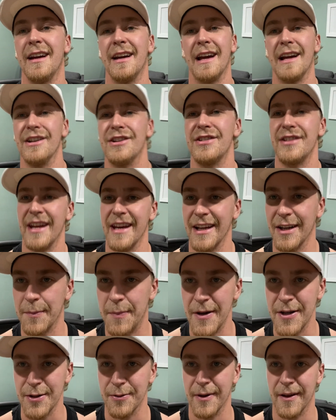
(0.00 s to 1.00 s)
and just taking a
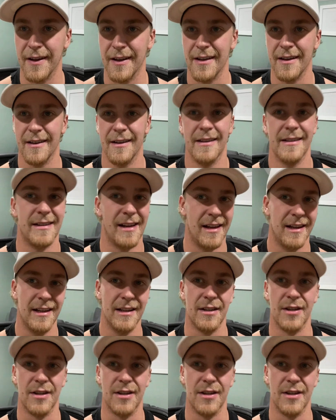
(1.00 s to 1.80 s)
picture with it. Send it